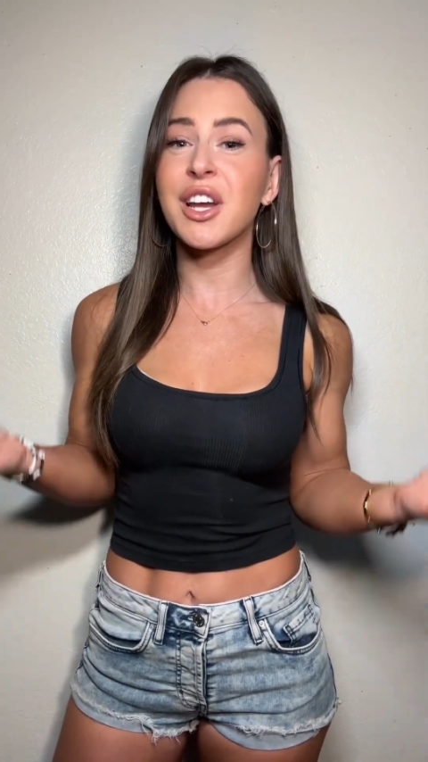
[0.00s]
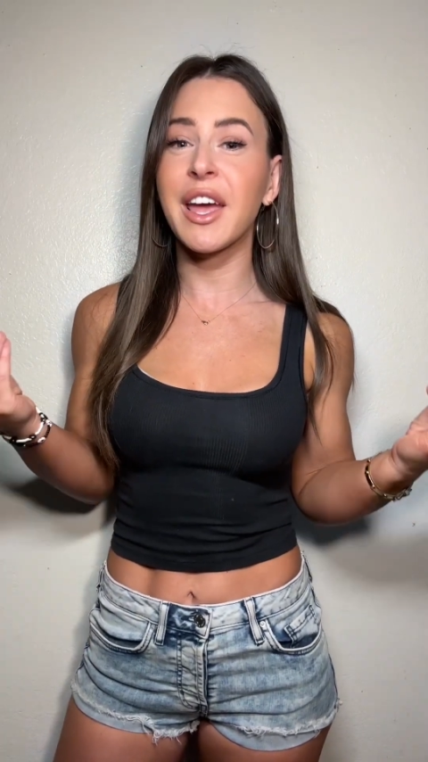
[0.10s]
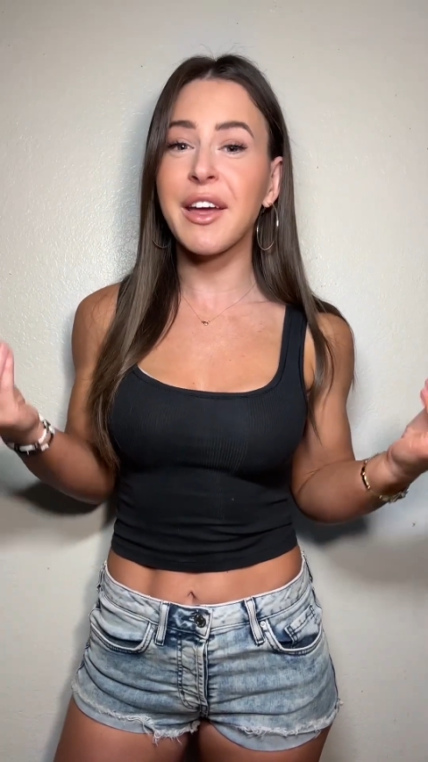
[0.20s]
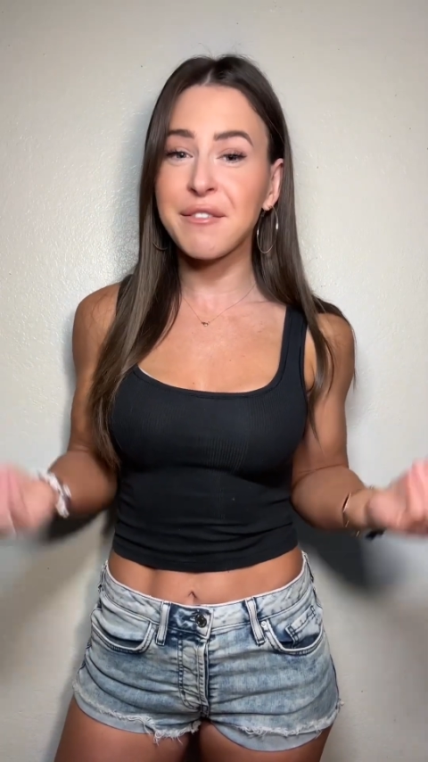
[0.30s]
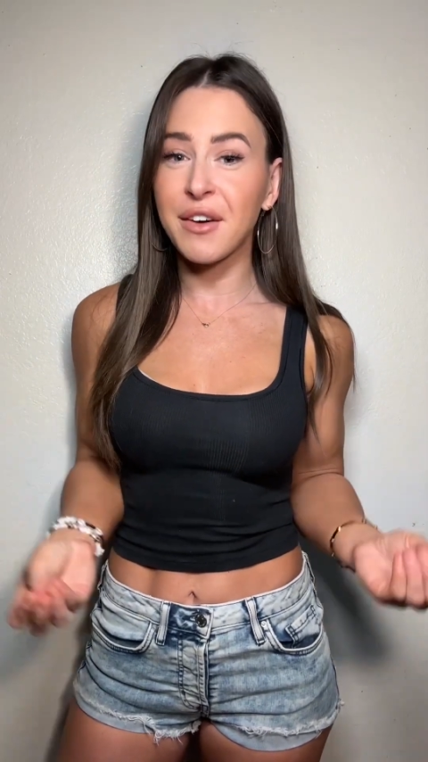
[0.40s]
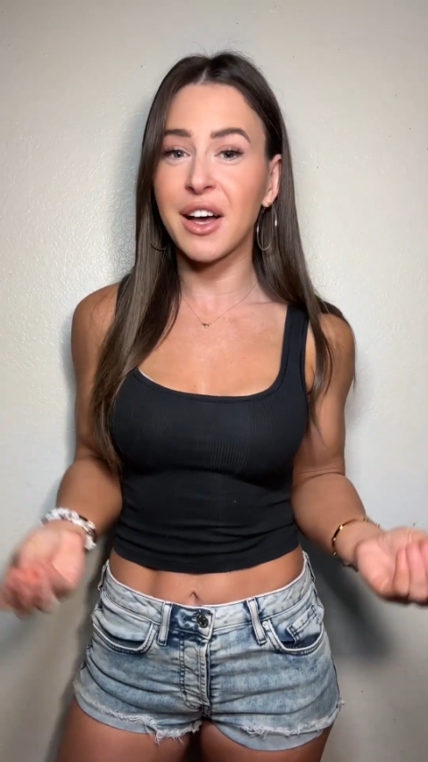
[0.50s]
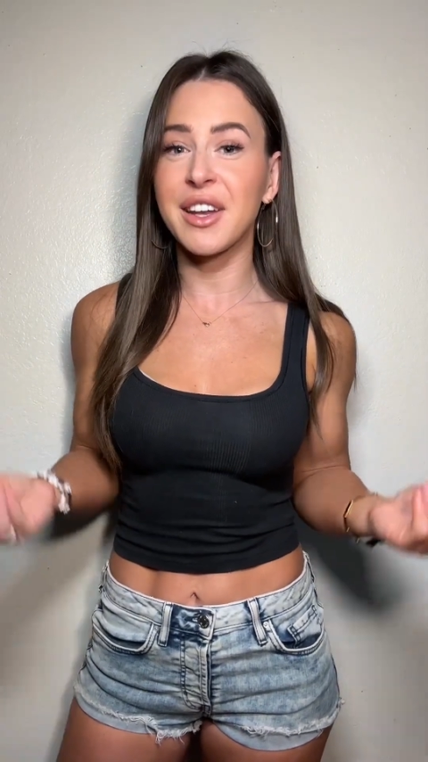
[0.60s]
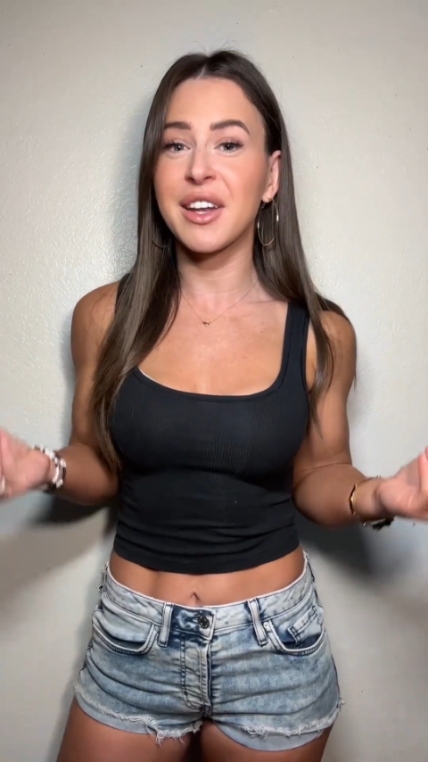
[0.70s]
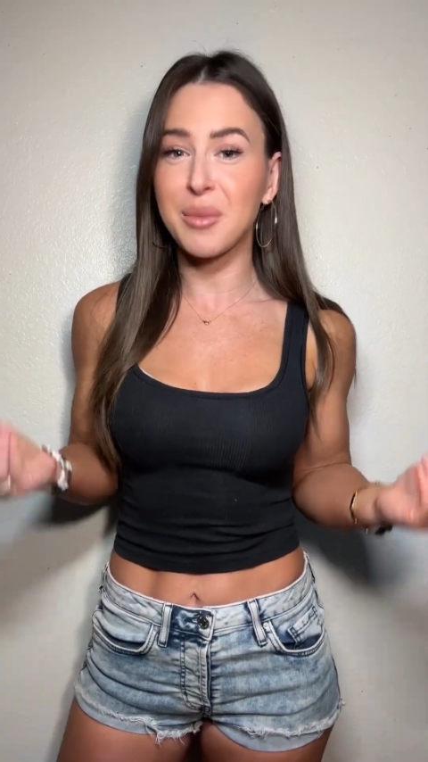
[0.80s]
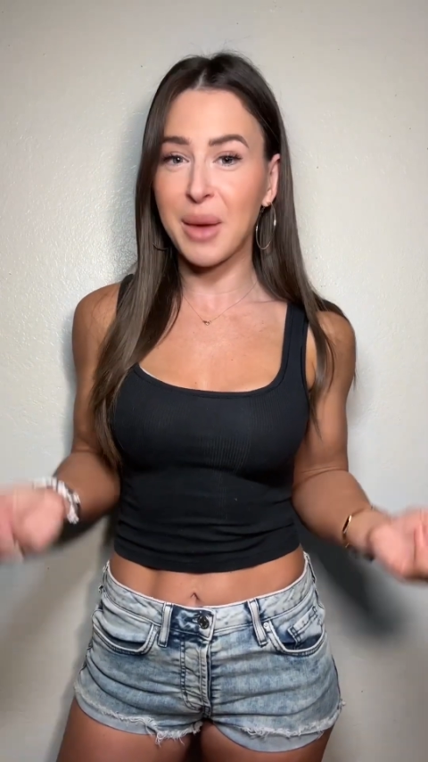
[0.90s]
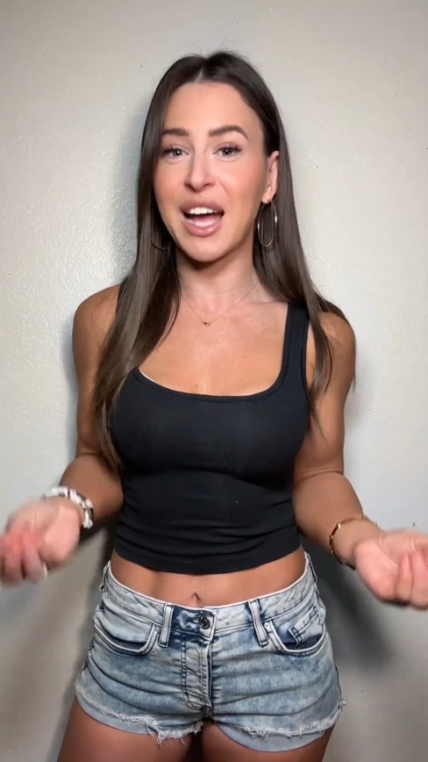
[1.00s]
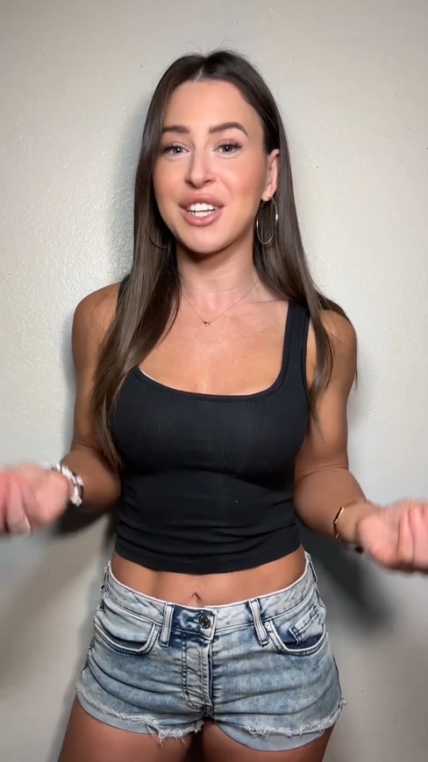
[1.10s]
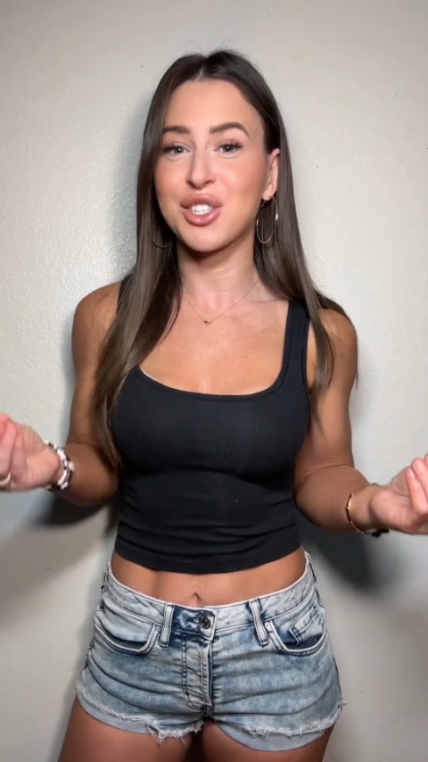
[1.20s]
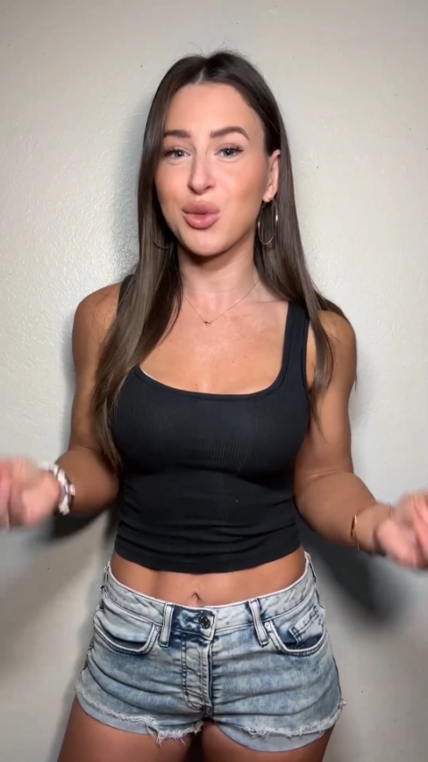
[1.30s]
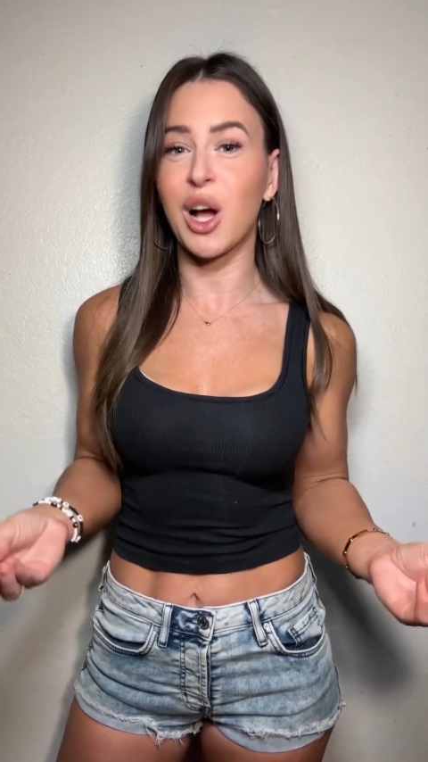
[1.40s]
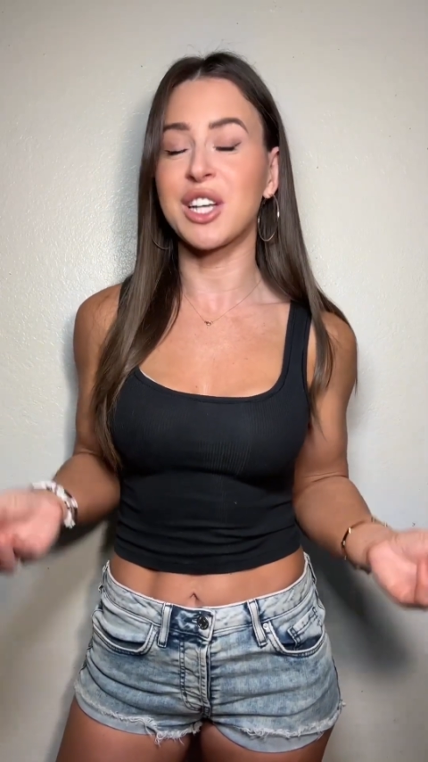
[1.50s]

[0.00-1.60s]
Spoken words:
a fun match to watch.